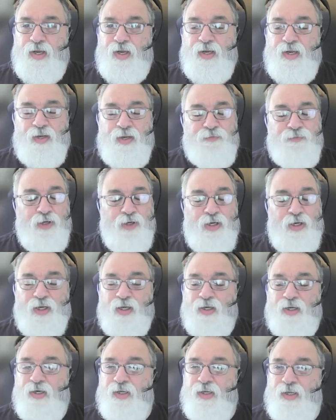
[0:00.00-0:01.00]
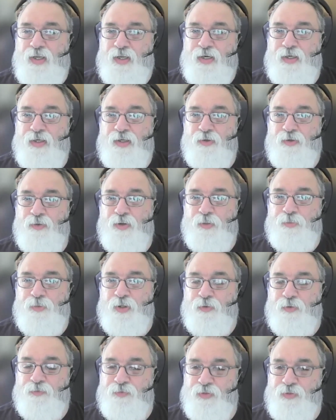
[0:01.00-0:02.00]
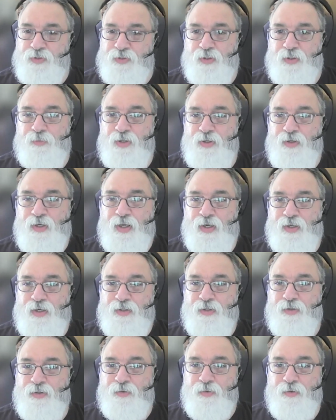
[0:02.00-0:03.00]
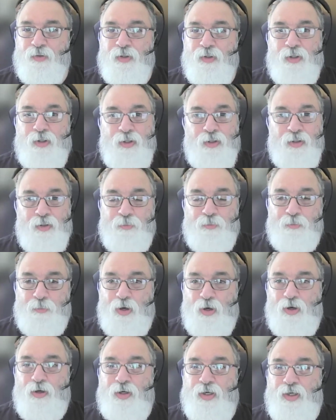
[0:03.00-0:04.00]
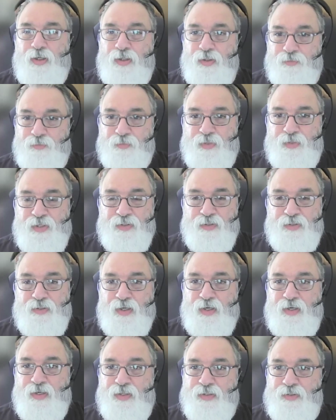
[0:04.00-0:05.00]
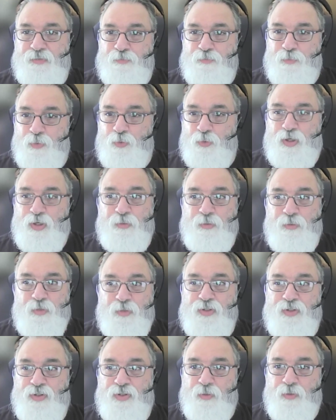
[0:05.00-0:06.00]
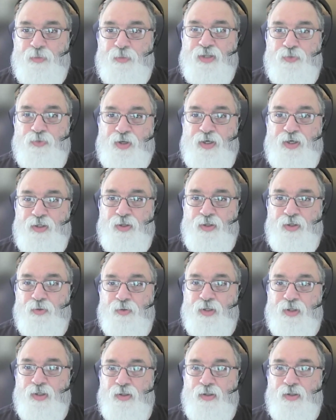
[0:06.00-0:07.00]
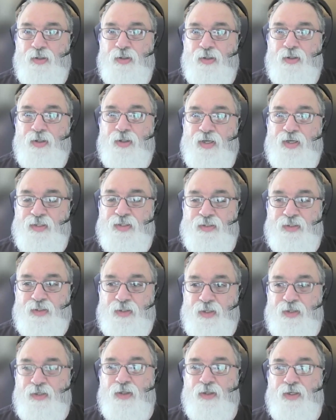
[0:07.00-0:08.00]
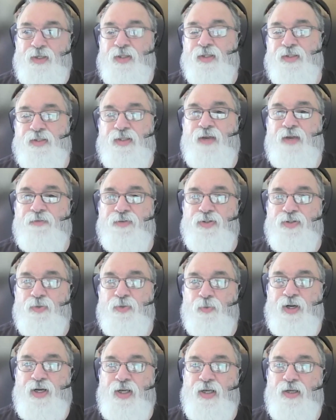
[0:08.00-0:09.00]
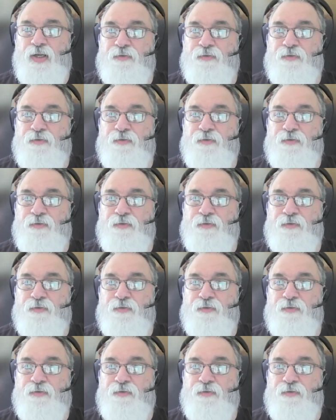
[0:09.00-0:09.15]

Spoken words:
if you're gonna get into crypto, if it's something you got to do, Marty, his site is pretty much the best way to do it. It's literally the safest way to get